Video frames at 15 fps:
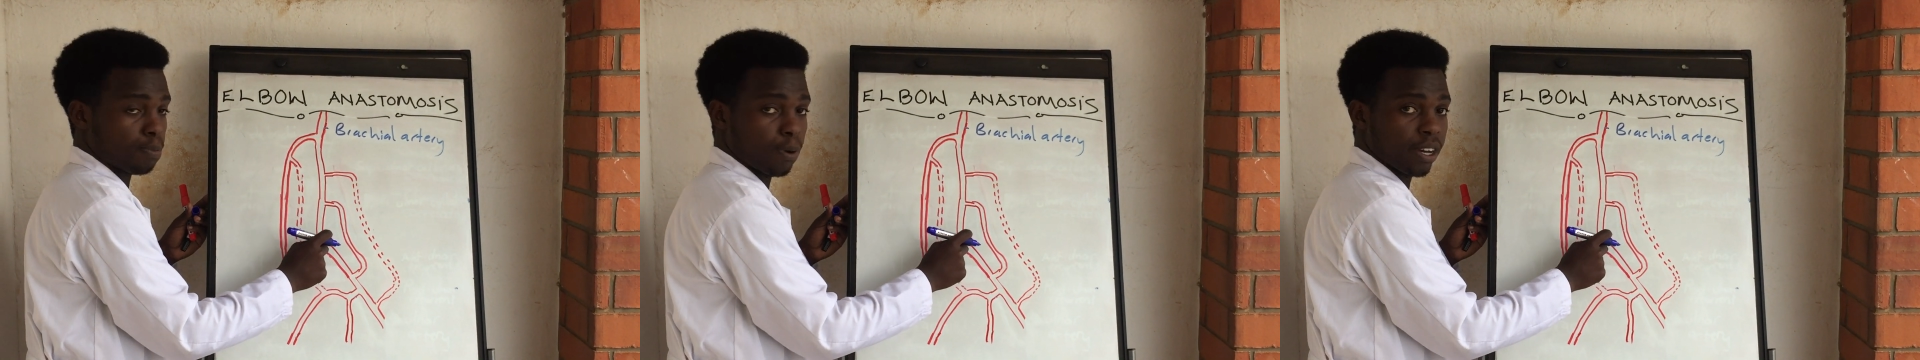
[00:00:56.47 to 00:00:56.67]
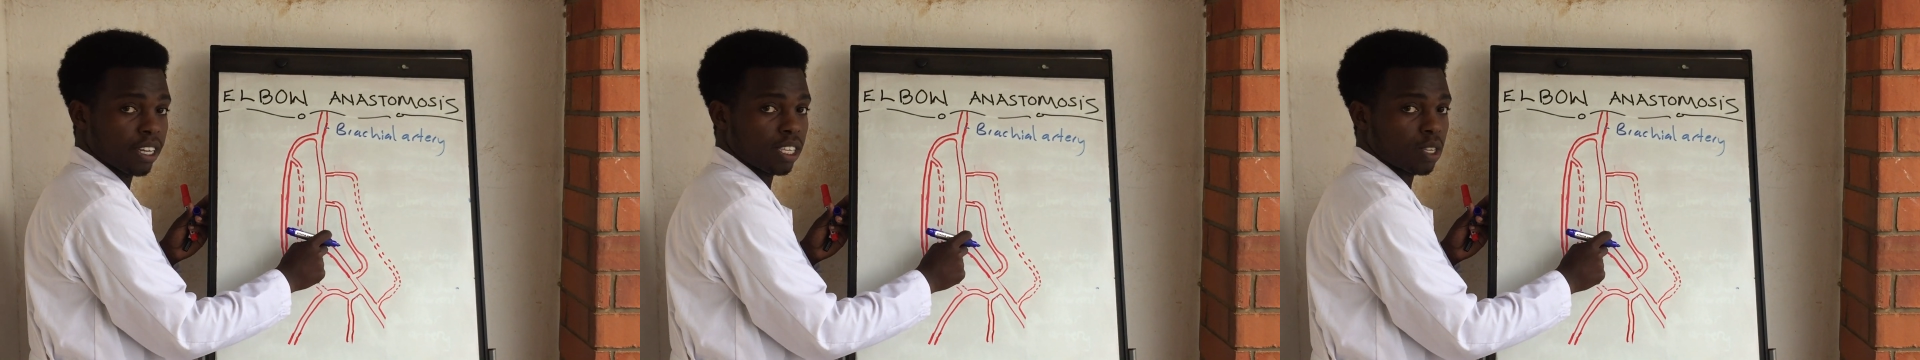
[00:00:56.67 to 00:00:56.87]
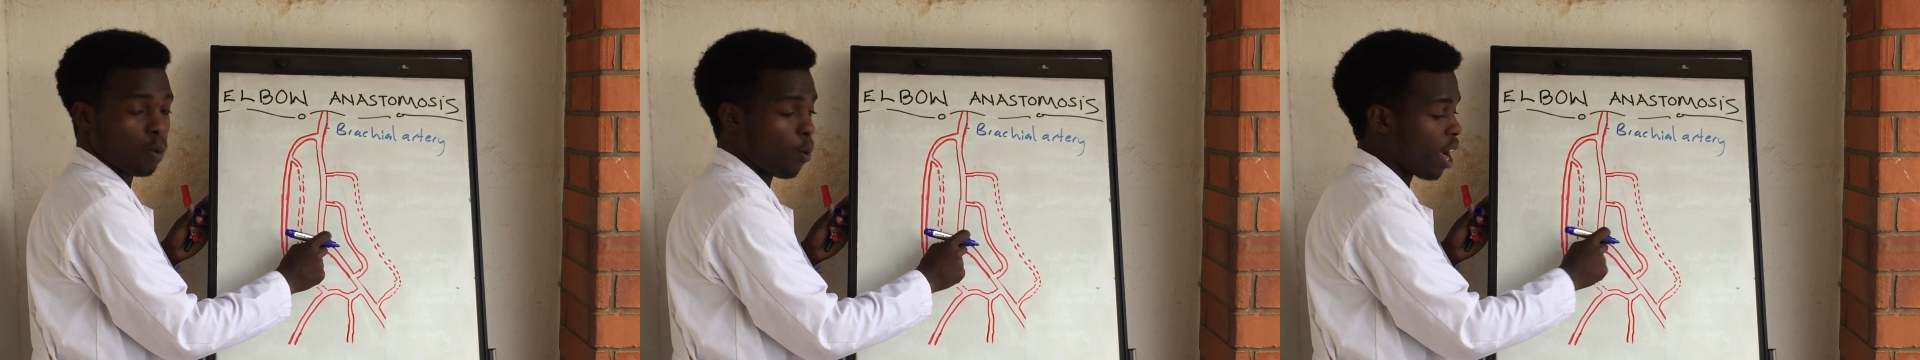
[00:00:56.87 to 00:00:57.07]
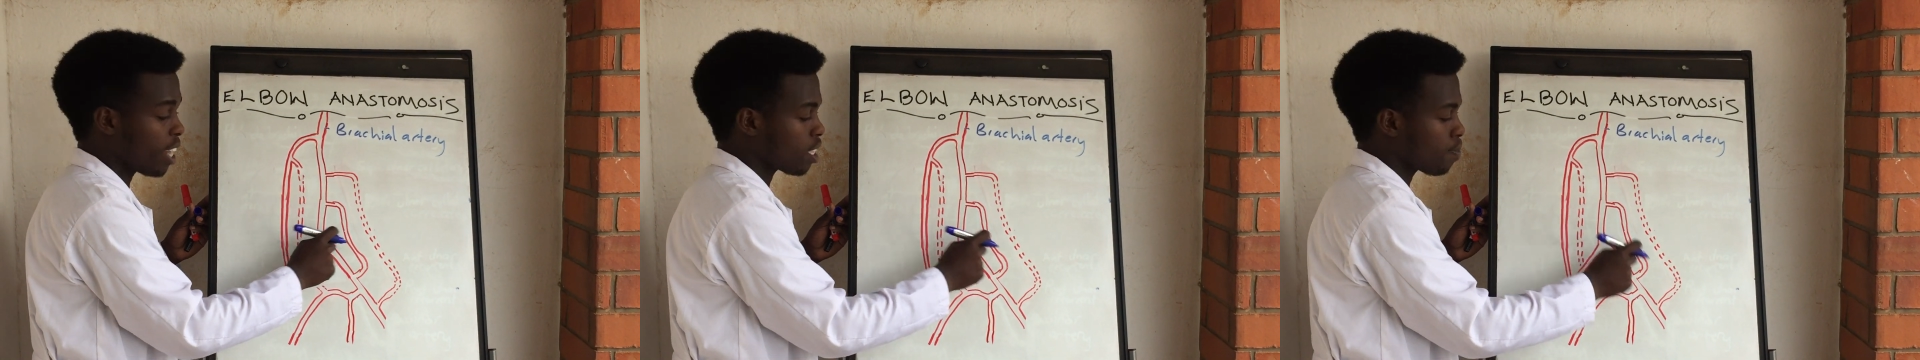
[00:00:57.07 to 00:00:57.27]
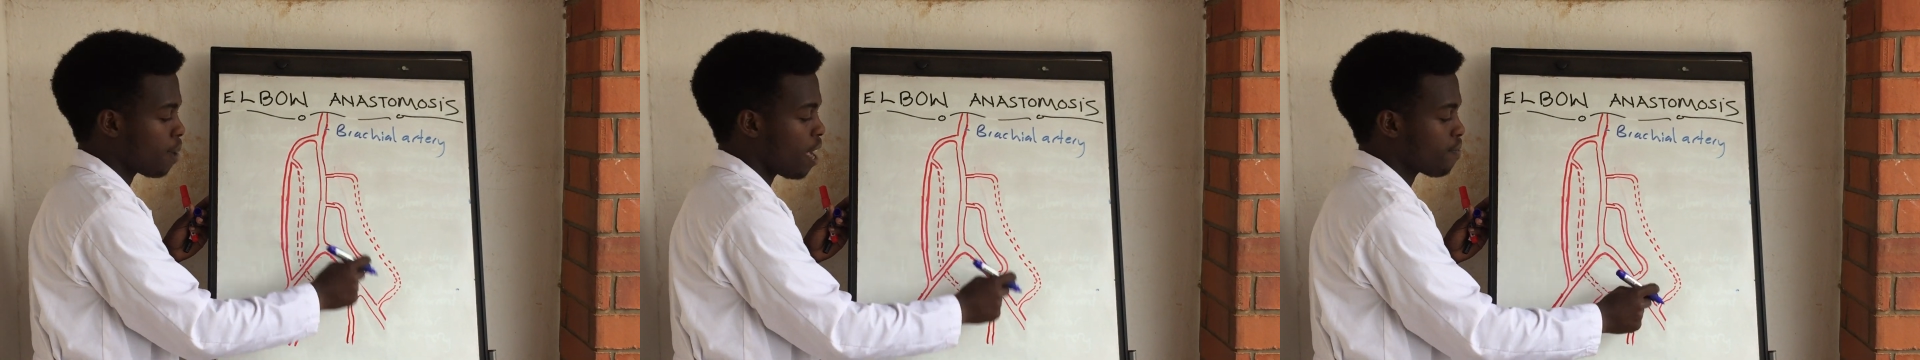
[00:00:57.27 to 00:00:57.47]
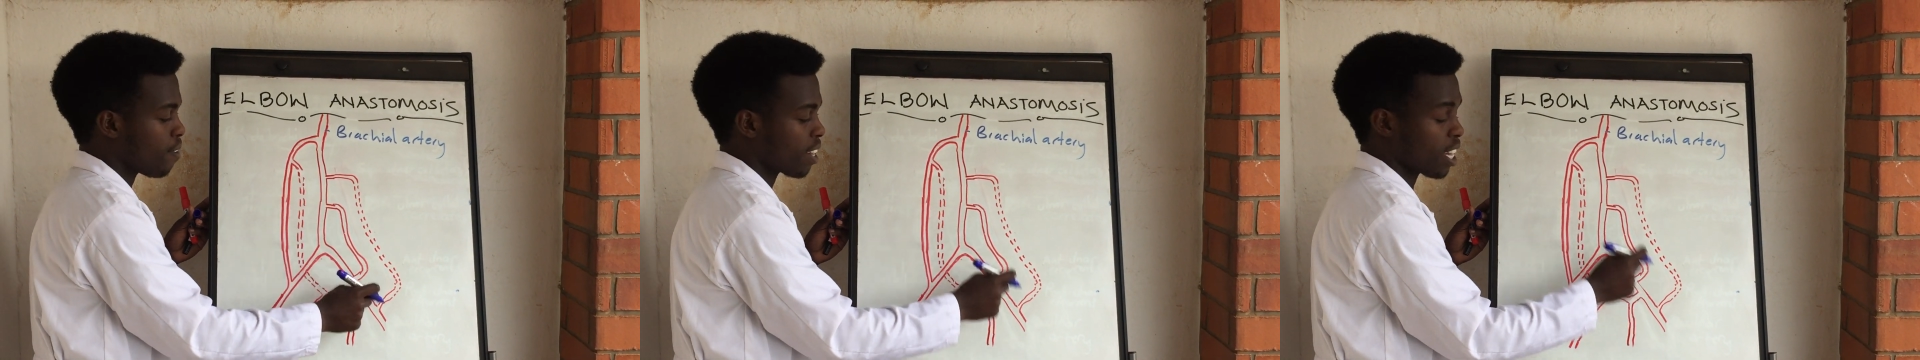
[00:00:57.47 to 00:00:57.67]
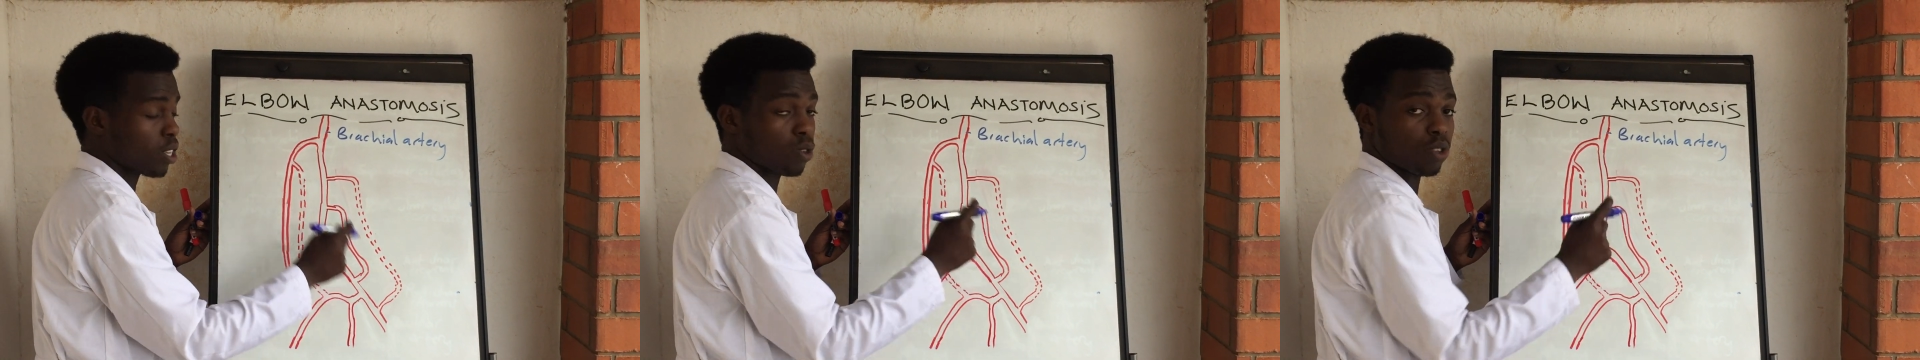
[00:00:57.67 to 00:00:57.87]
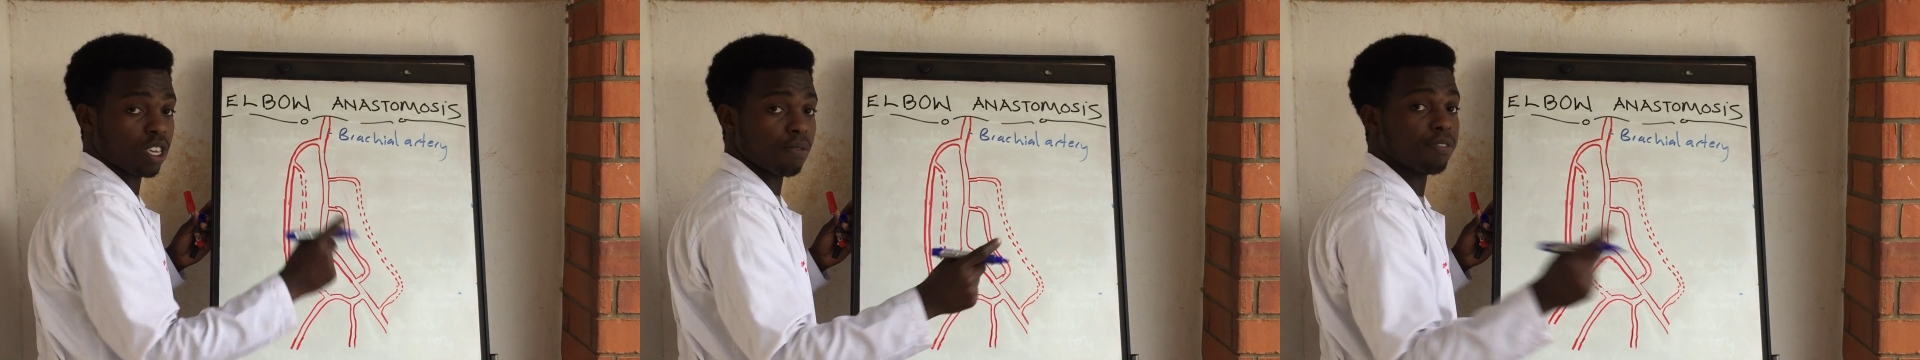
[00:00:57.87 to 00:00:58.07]
point where it
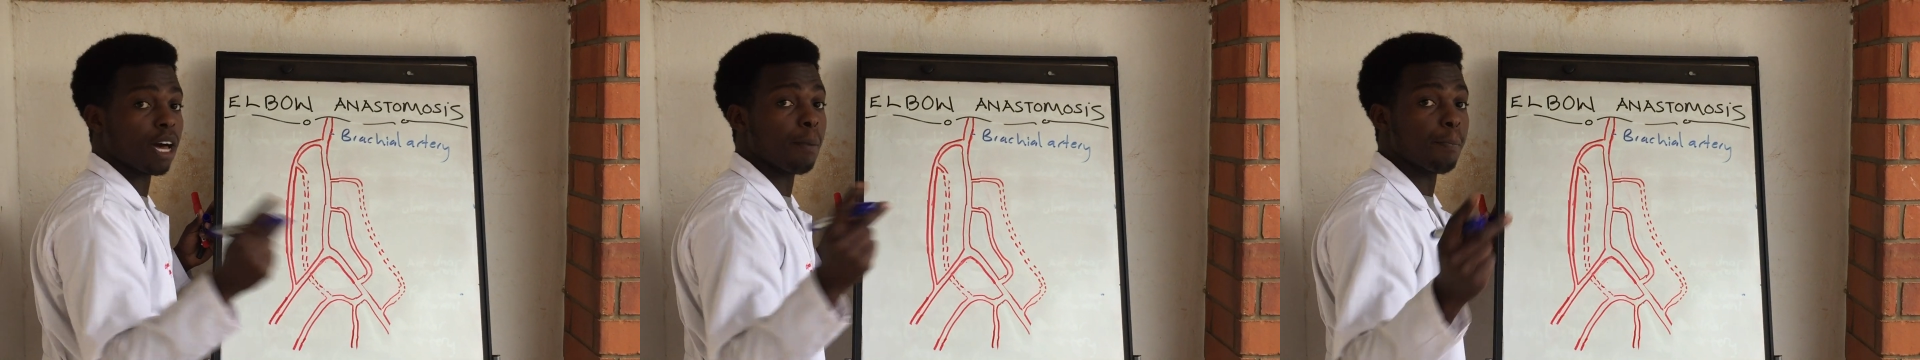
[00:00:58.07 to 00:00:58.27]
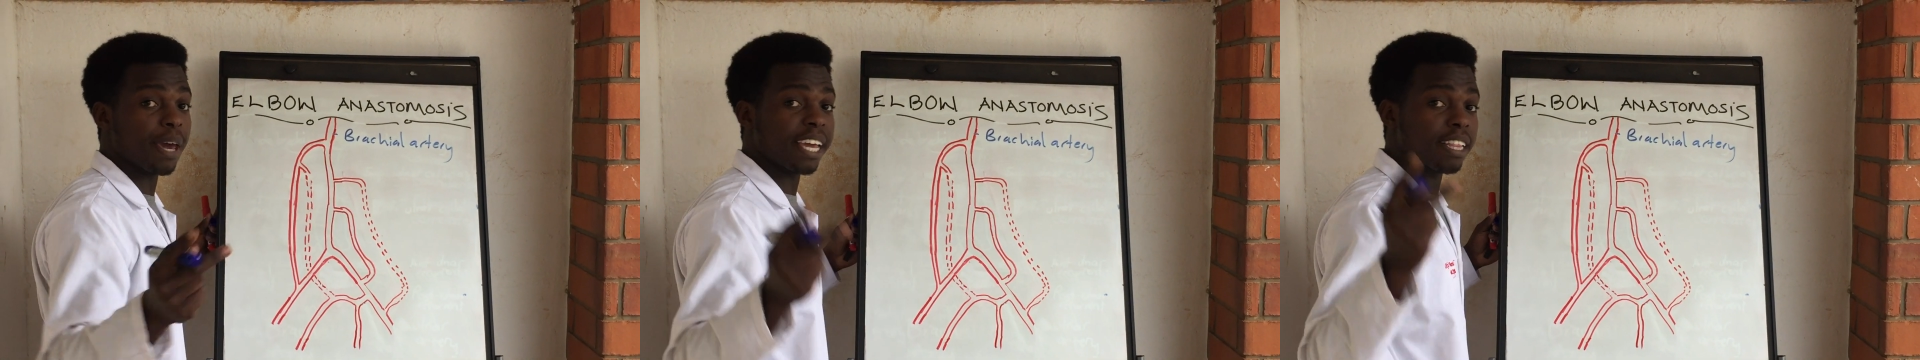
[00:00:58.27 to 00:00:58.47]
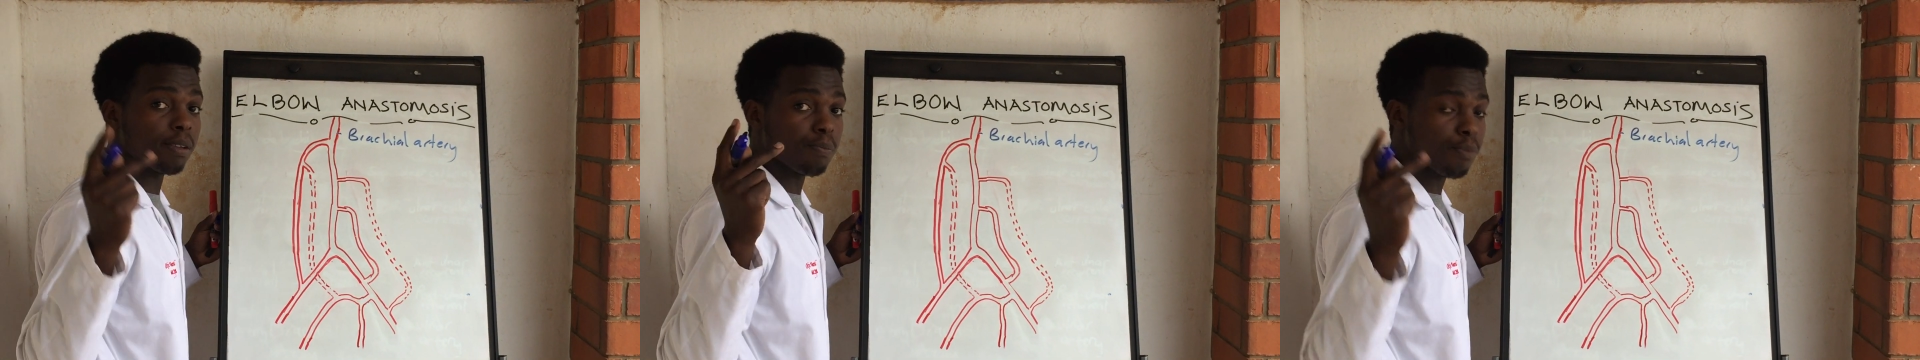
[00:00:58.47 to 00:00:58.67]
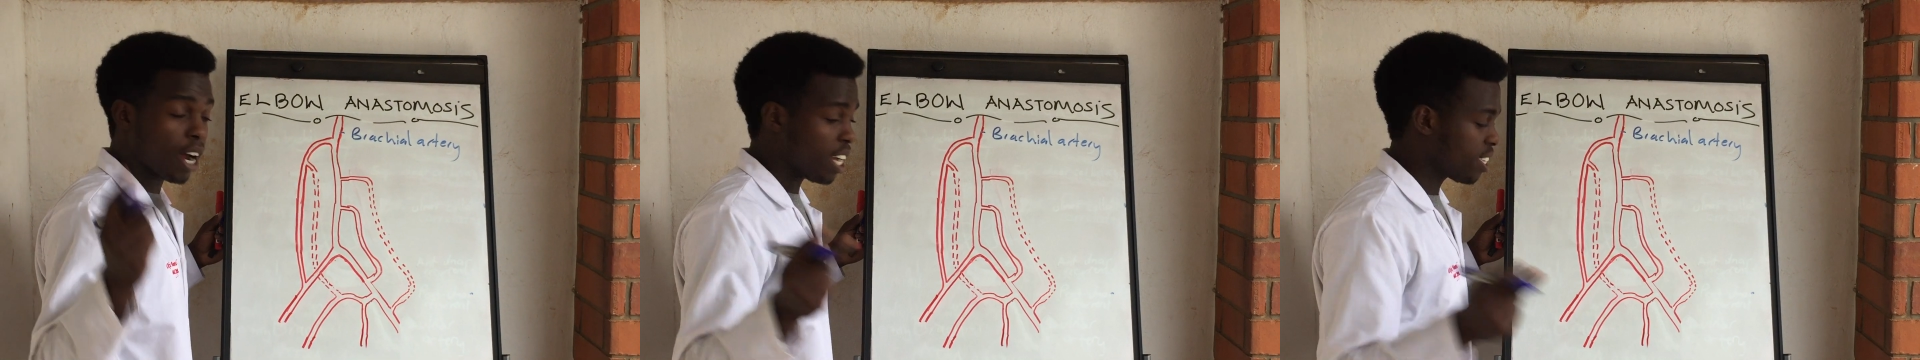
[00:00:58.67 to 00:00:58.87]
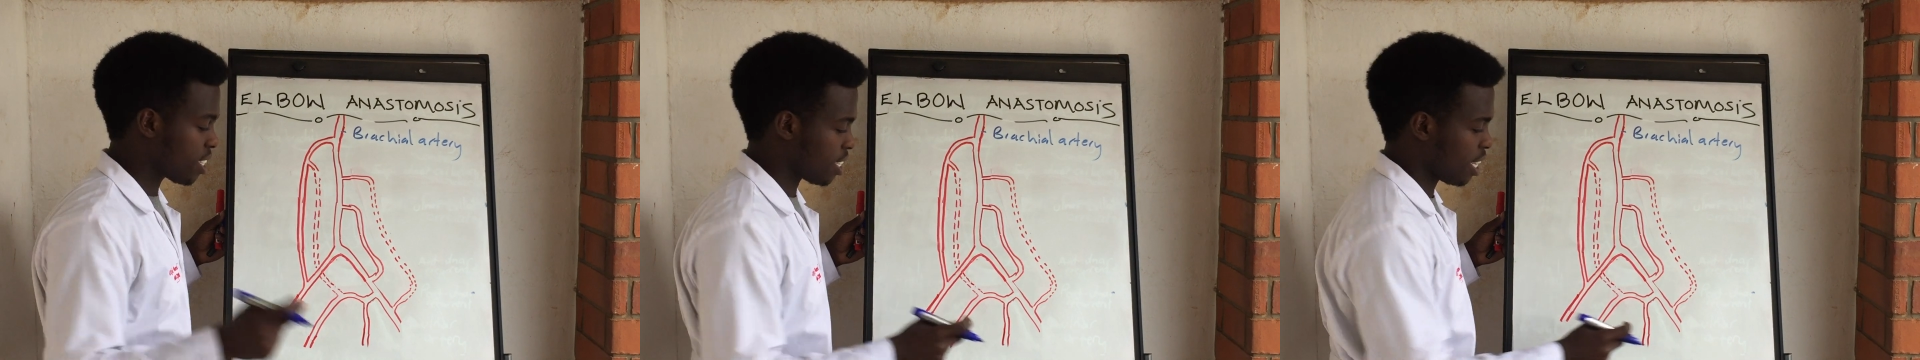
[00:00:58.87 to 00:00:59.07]
bifurcates to give the main branches,